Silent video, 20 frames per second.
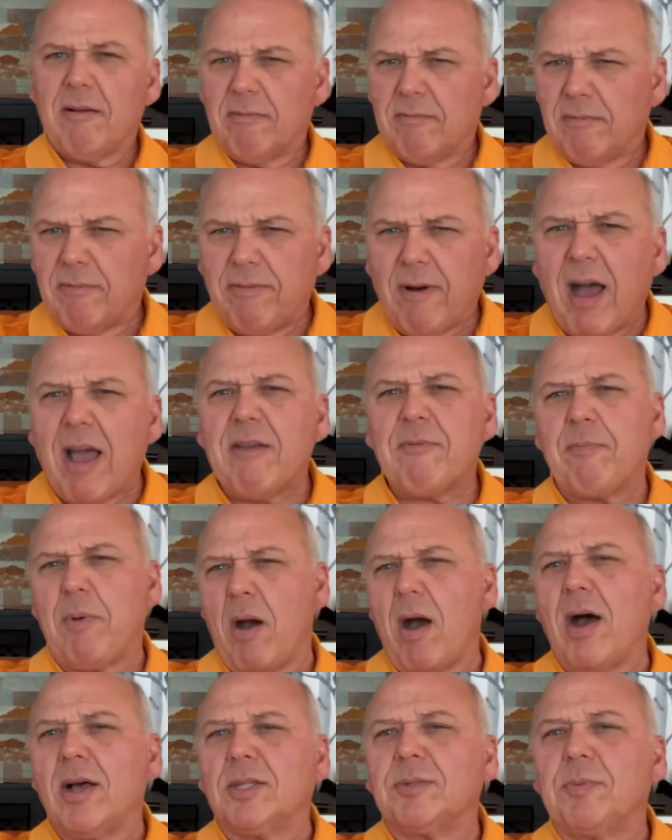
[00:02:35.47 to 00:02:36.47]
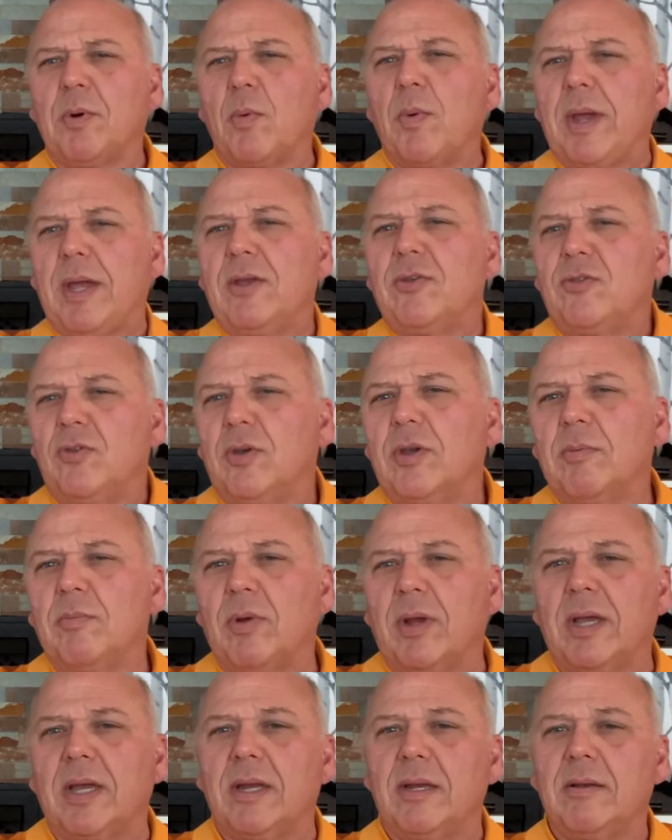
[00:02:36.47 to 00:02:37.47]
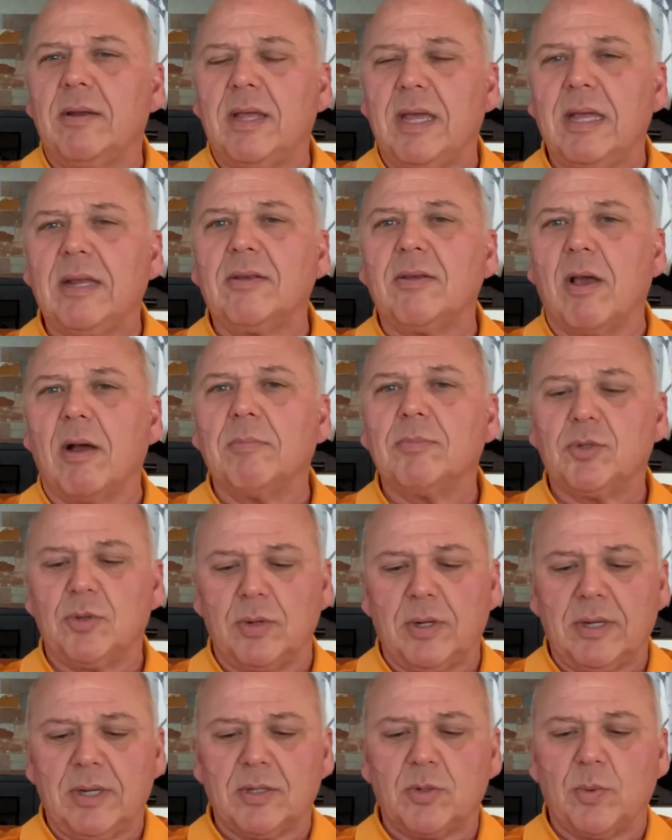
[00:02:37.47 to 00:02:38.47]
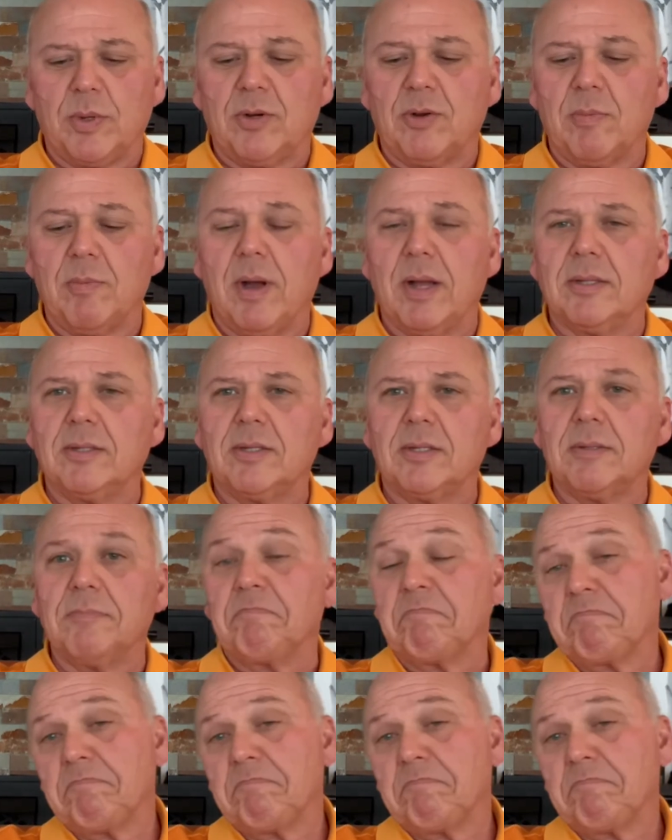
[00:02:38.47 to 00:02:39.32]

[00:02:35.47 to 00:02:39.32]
5 possible ways you can bring in income during this winter months.